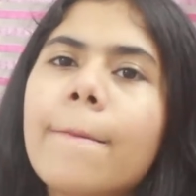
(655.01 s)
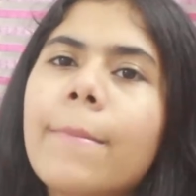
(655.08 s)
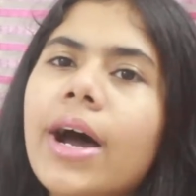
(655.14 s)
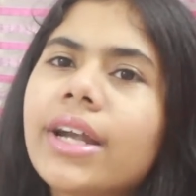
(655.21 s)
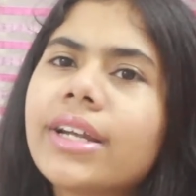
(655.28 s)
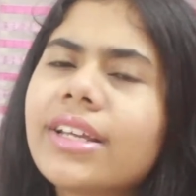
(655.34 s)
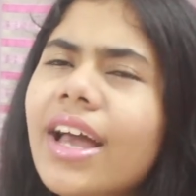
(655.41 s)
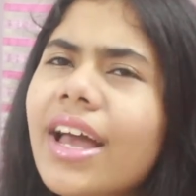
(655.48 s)

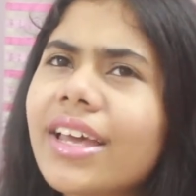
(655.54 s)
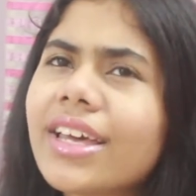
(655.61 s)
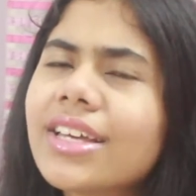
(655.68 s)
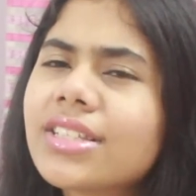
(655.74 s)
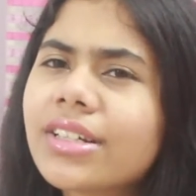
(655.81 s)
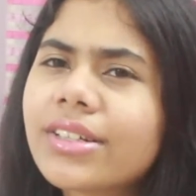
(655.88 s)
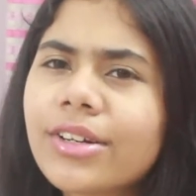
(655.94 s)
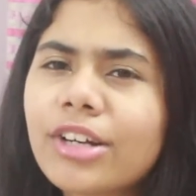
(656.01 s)
But yeah, I
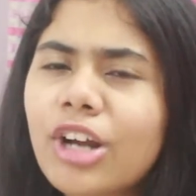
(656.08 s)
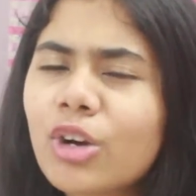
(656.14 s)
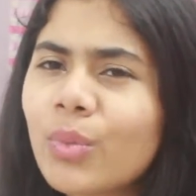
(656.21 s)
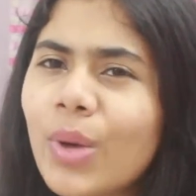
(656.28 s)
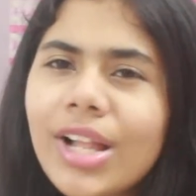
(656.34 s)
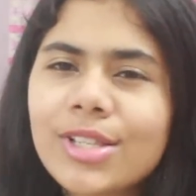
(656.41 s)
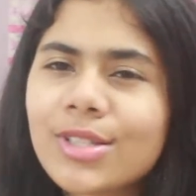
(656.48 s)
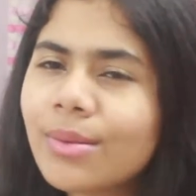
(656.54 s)
guess it turned
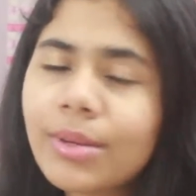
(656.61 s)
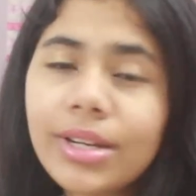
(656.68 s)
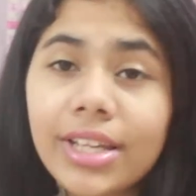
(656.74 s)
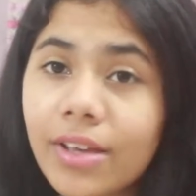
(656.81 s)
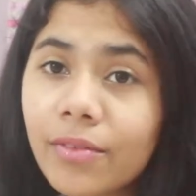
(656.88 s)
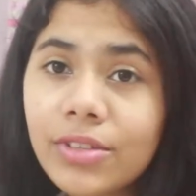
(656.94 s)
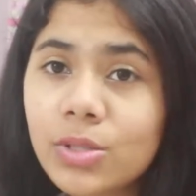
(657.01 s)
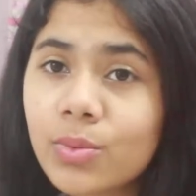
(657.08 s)
out well, so I'm
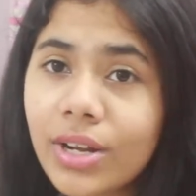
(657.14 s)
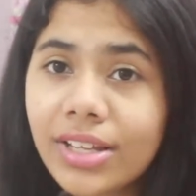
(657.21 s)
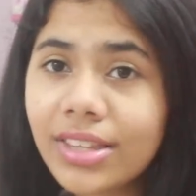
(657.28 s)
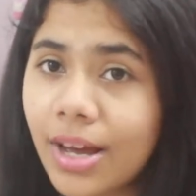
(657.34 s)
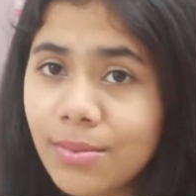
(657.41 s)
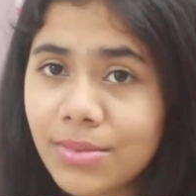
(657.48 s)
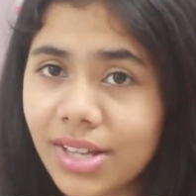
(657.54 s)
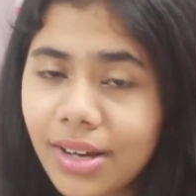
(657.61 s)
gonna give this one a
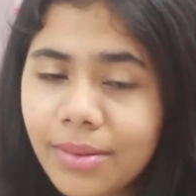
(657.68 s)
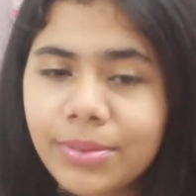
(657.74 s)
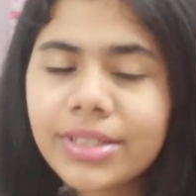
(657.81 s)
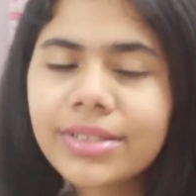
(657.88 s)
thumbs up.